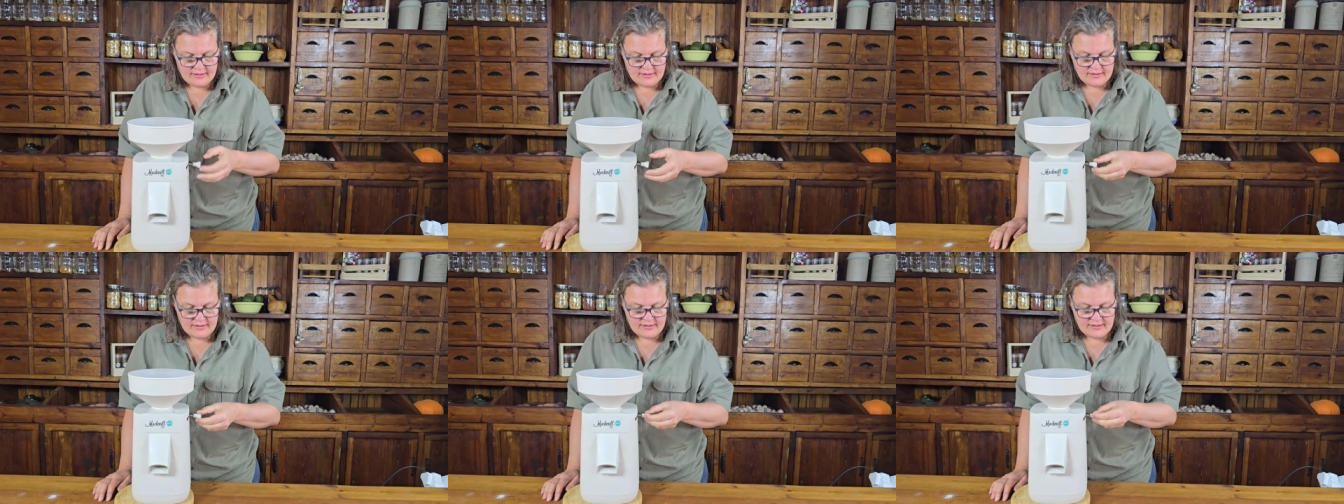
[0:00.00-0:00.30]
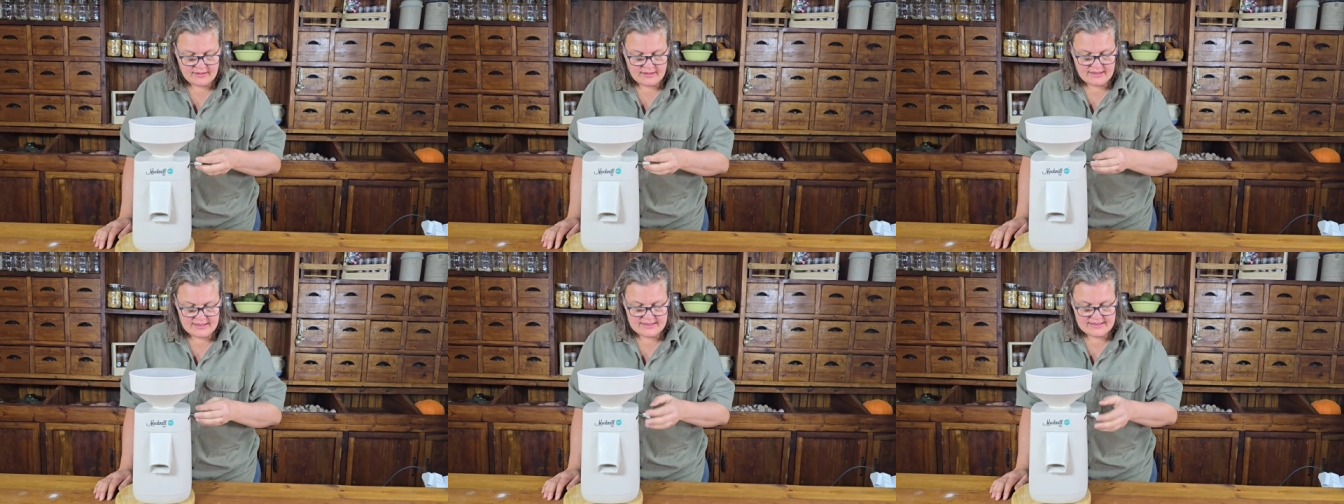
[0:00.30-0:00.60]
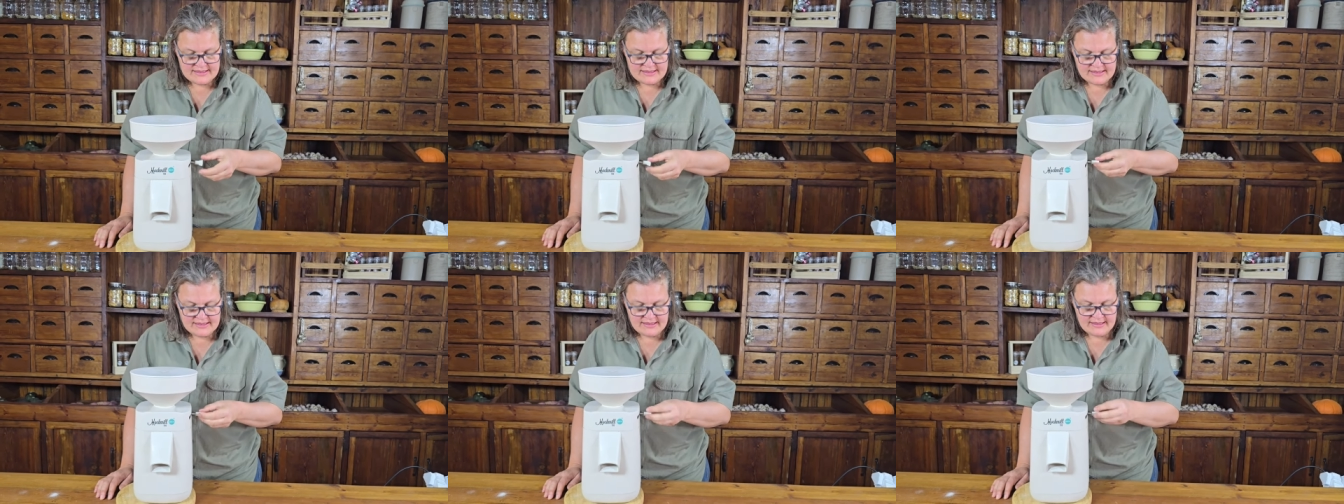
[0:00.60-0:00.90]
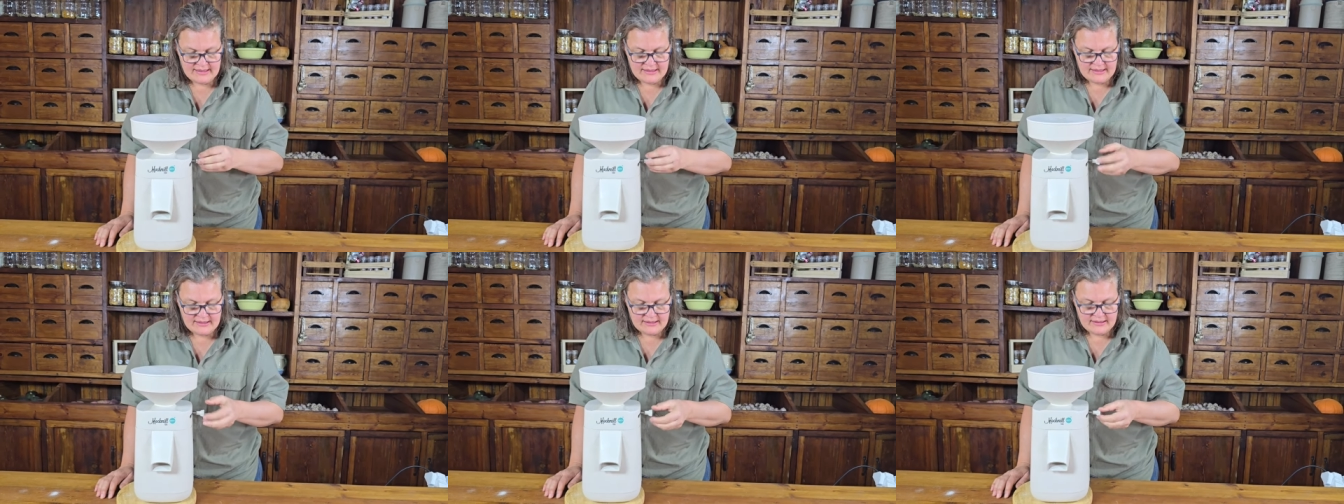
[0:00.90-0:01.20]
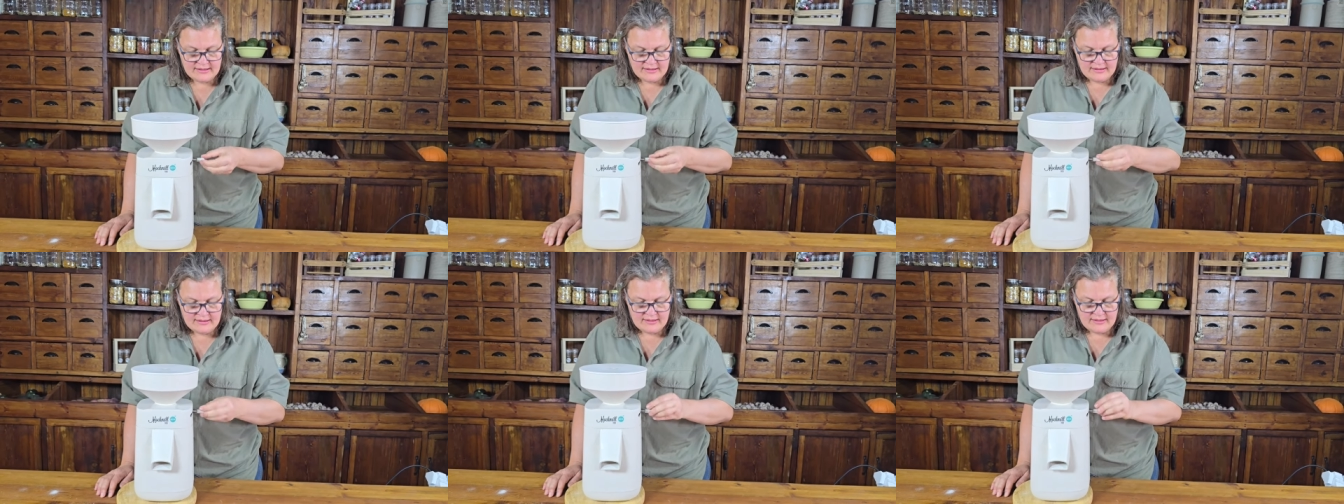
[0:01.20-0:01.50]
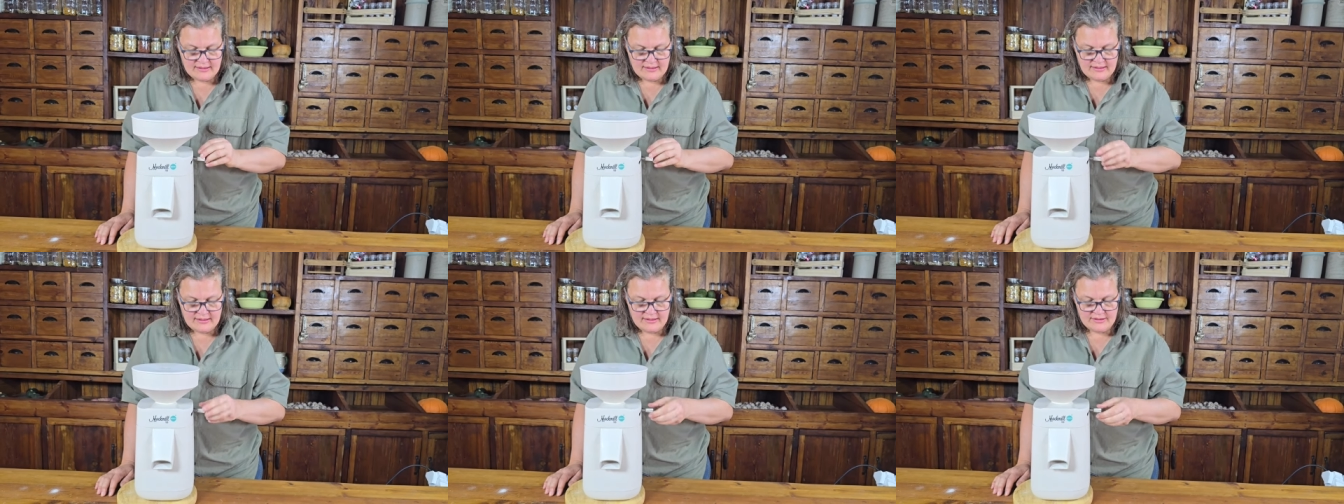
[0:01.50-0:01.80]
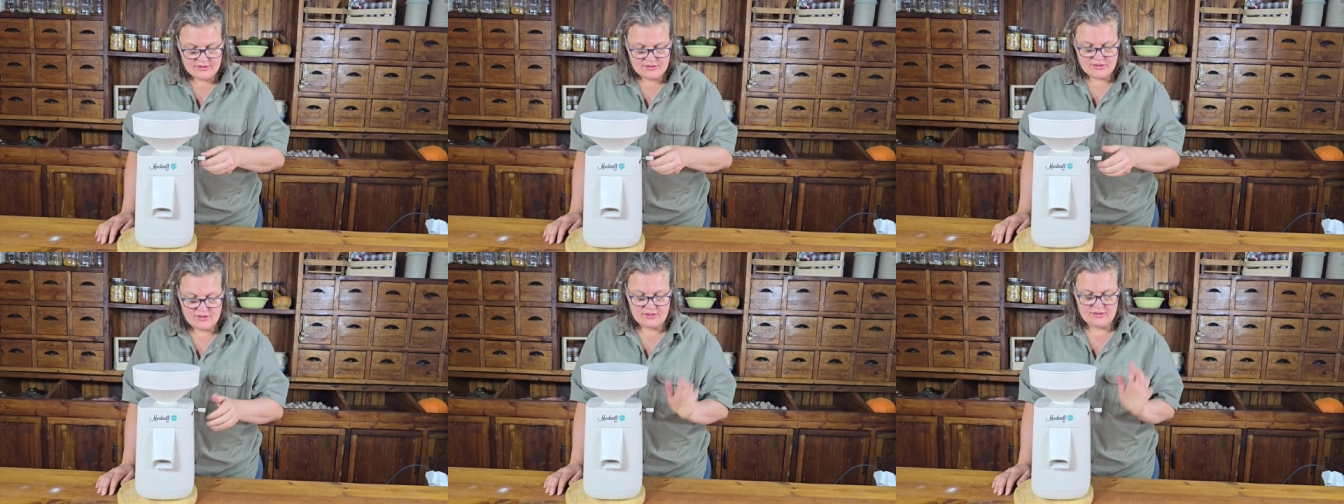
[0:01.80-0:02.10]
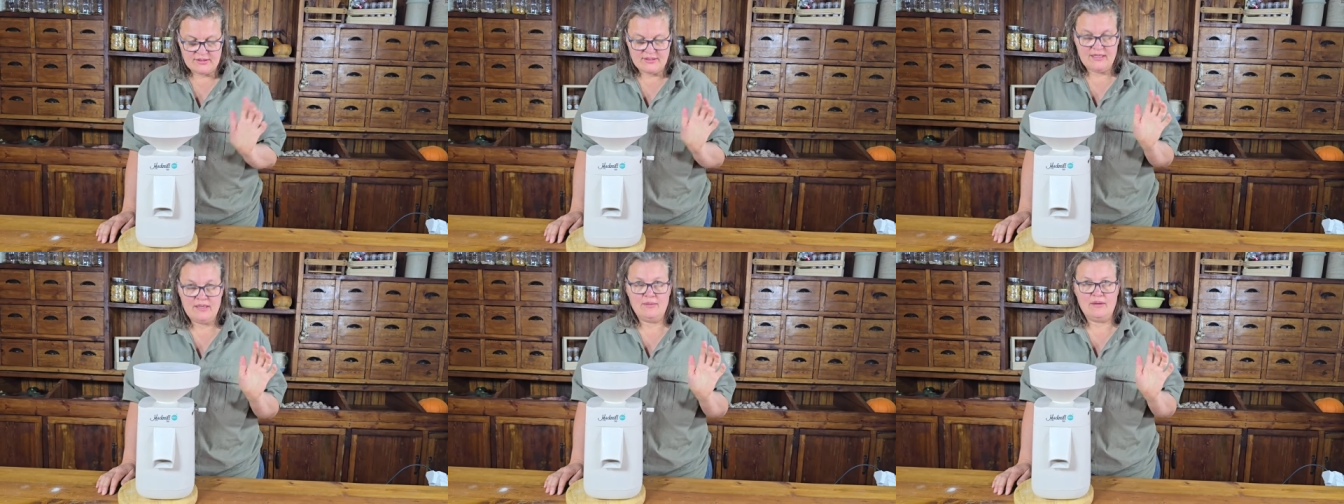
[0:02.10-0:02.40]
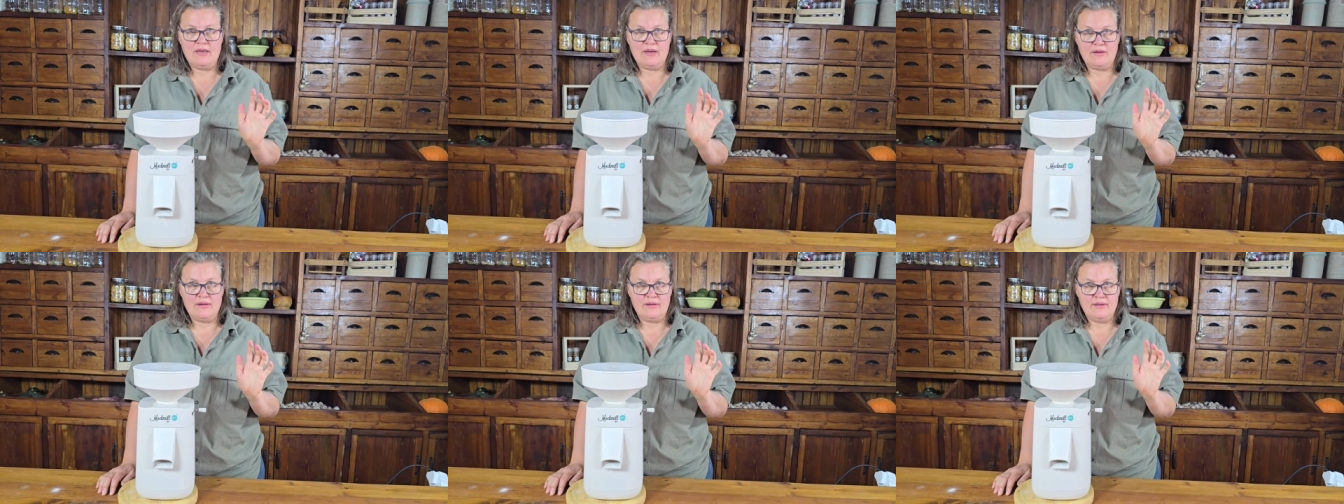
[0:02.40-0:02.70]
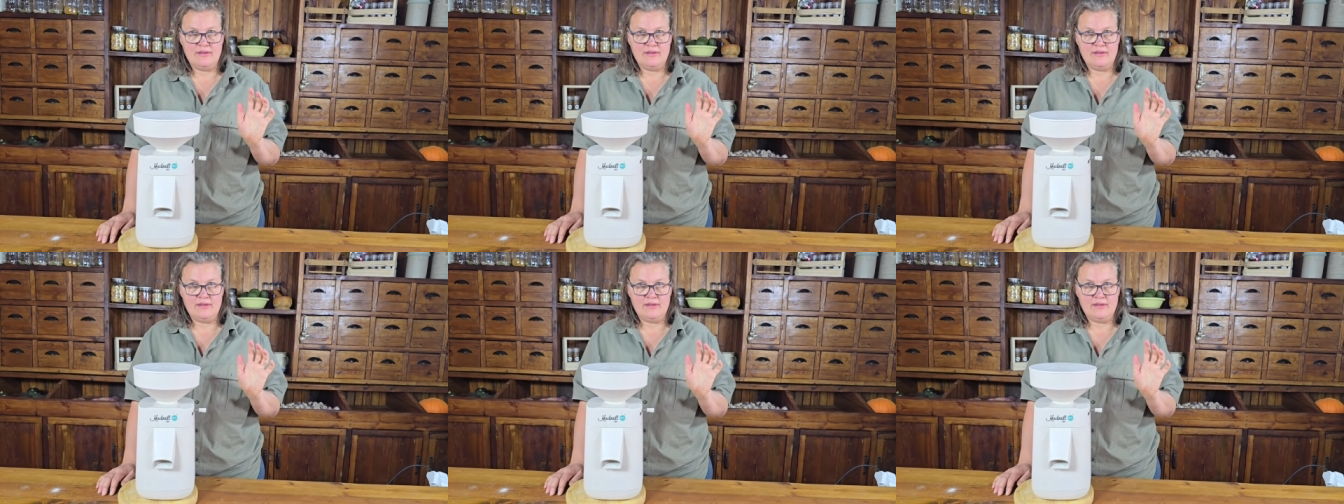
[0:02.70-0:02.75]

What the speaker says: nicely inserted. There we go.